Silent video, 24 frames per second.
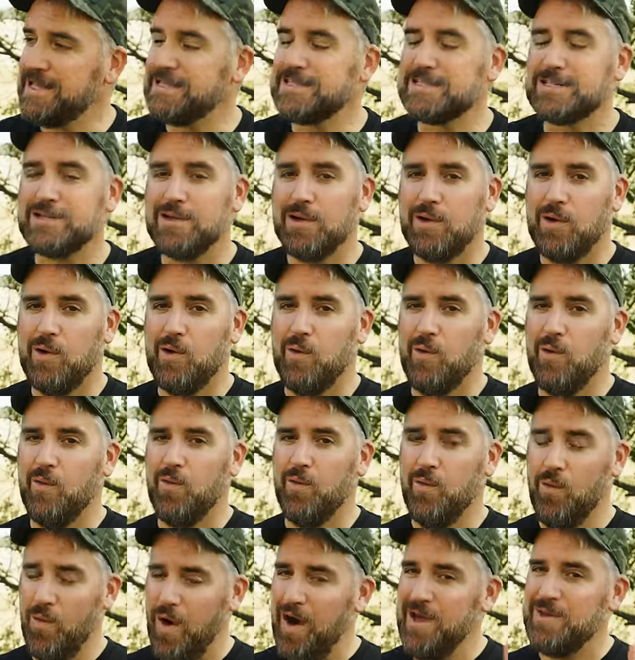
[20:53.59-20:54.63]
is
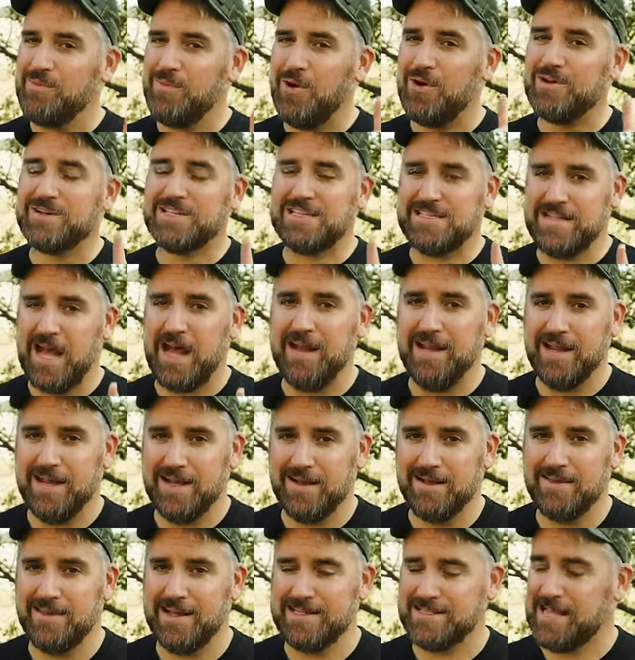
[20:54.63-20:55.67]
one more
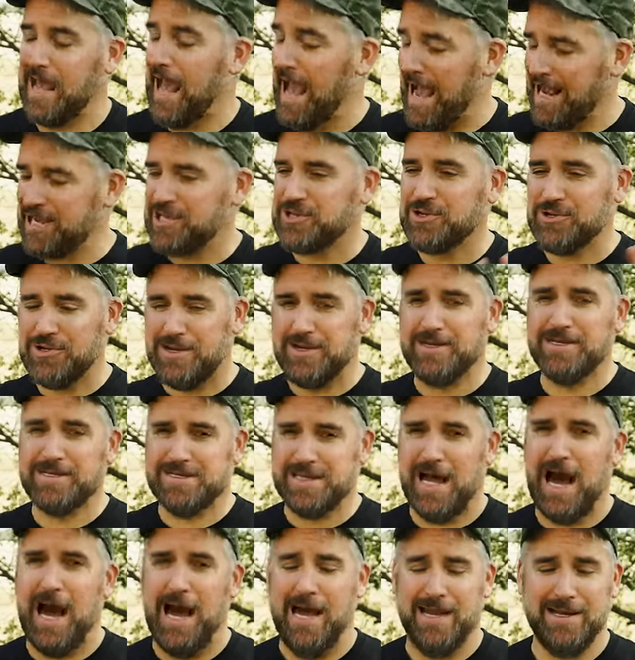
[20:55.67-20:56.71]
setting that's actually
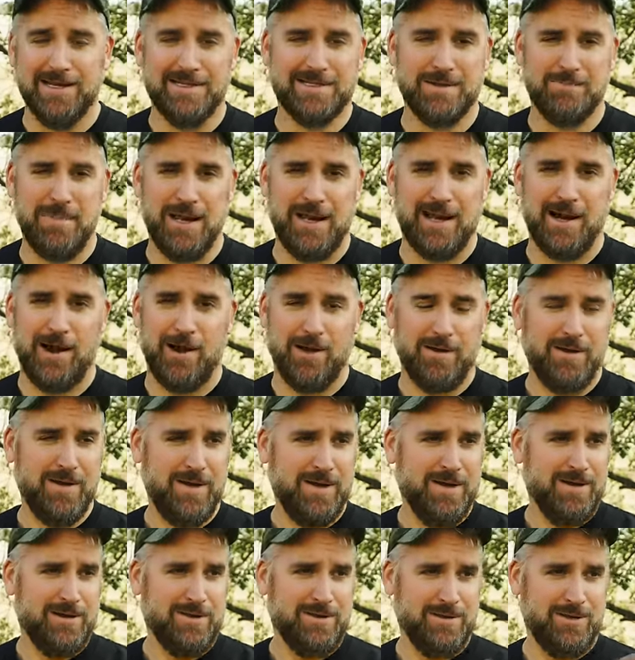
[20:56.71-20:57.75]
designed to make our
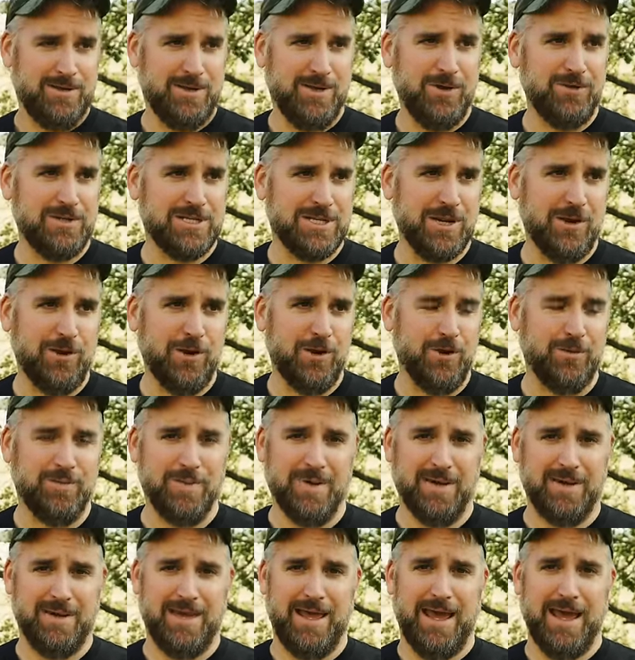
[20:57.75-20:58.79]

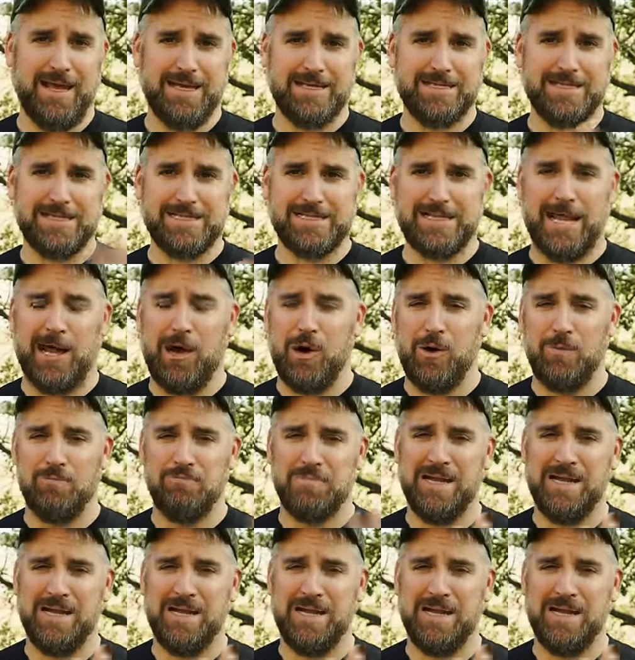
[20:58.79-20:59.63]
YouTube, uh, Excel